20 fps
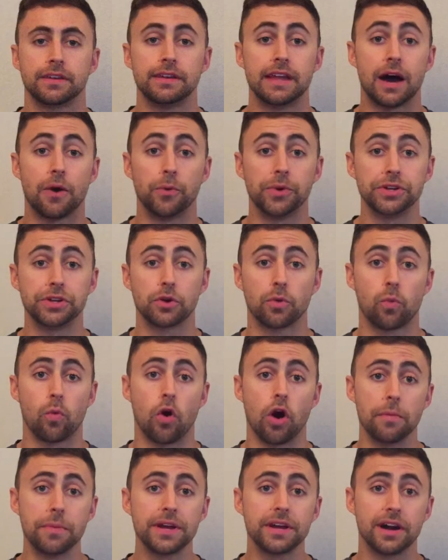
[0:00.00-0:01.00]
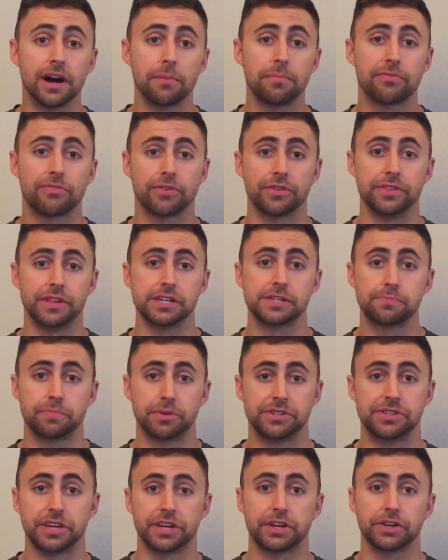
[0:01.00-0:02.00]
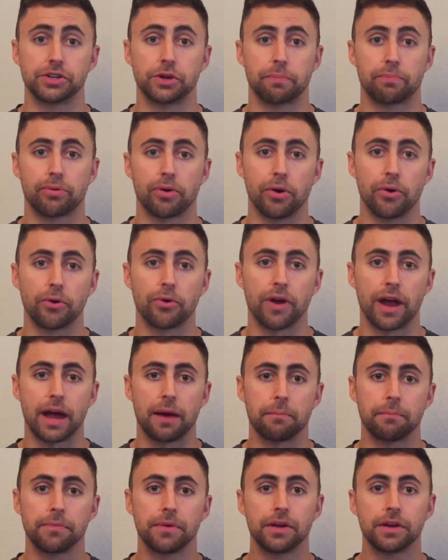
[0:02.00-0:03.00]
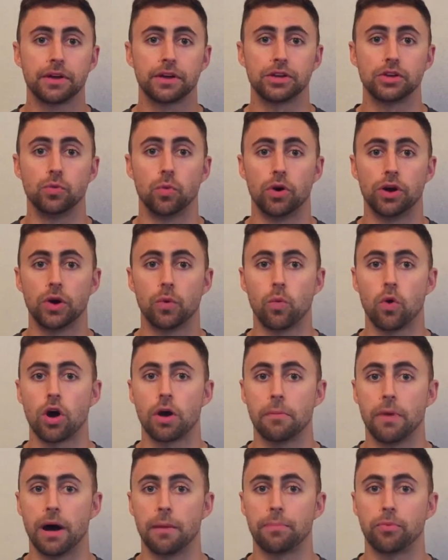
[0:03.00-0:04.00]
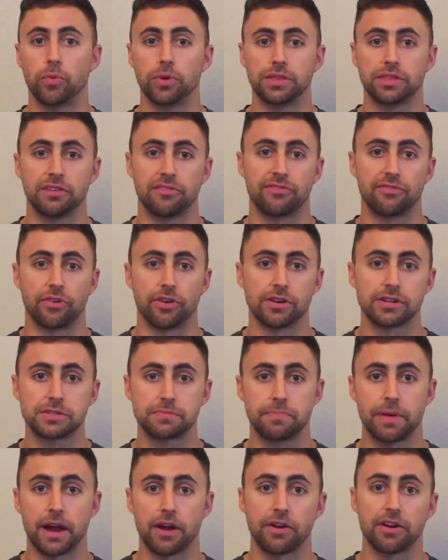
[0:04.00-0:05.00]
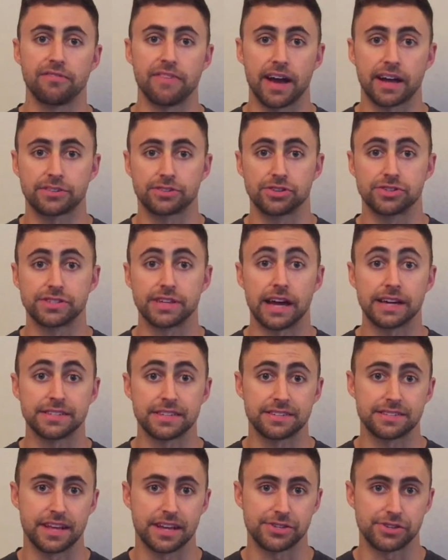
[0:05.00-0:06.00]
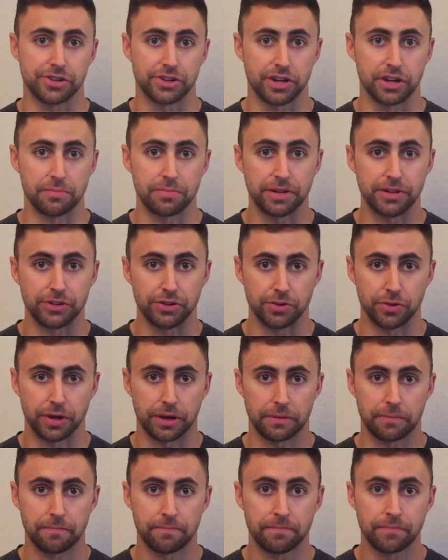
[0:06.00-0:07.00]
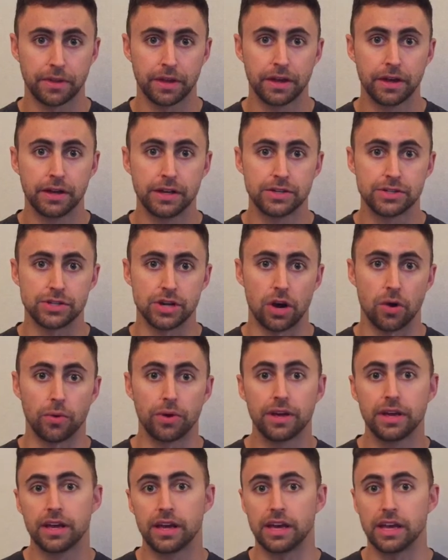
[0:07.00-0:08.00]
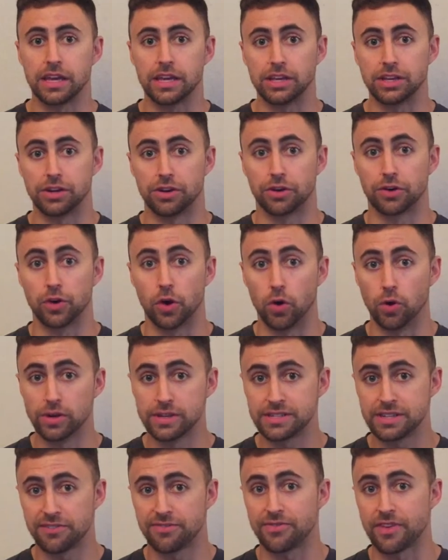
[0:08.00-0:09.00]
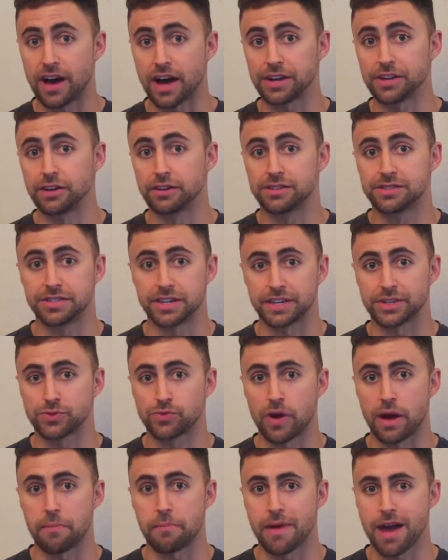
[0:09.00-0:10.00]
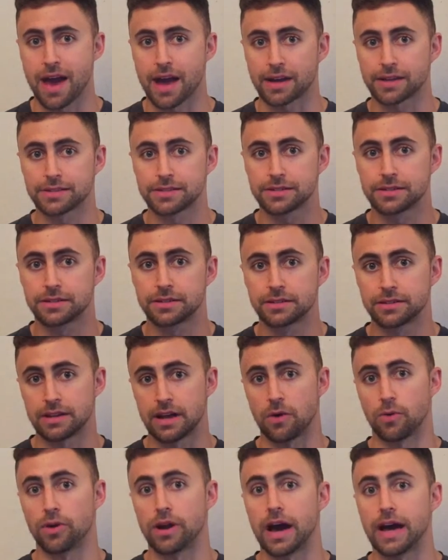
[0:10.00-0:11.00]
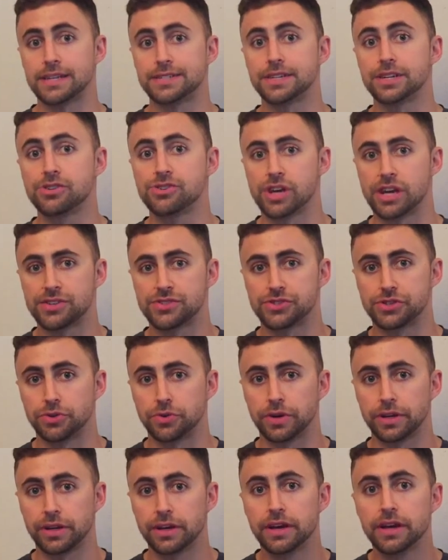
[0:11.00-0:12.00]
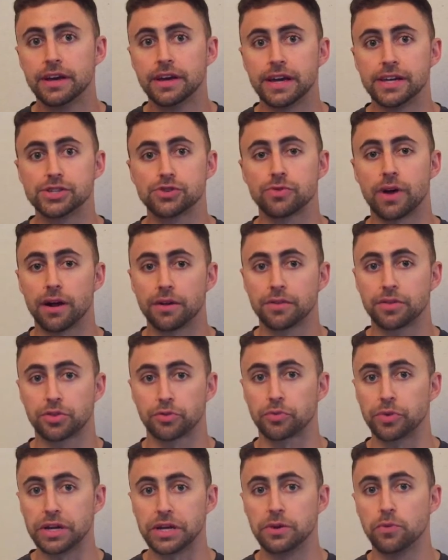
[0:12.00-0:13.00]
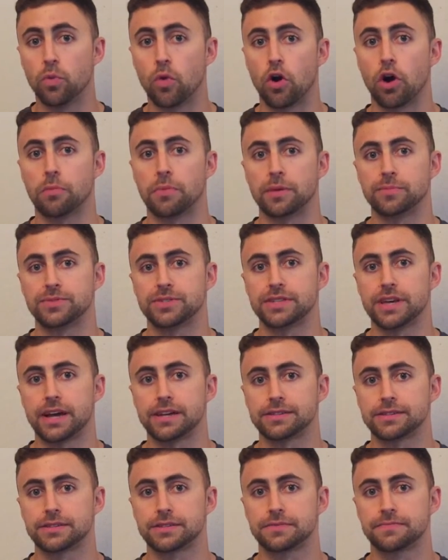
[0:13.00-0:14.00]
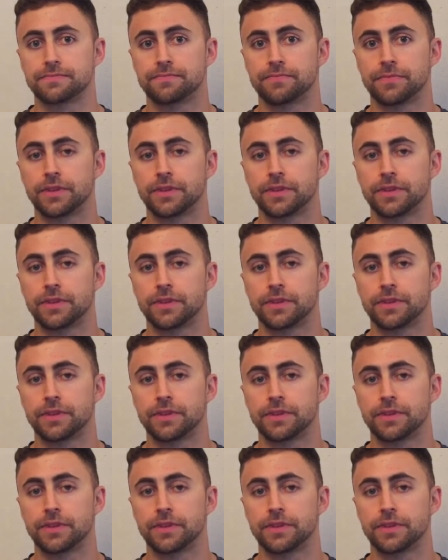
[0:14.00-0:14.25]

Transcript: Now, when you're warming up for this particular program, you want to warm up with the first pair of exercises that you're going to be doing. So, your goal is to find your six rep max. Now, what I suggest doing is around three warm up sets.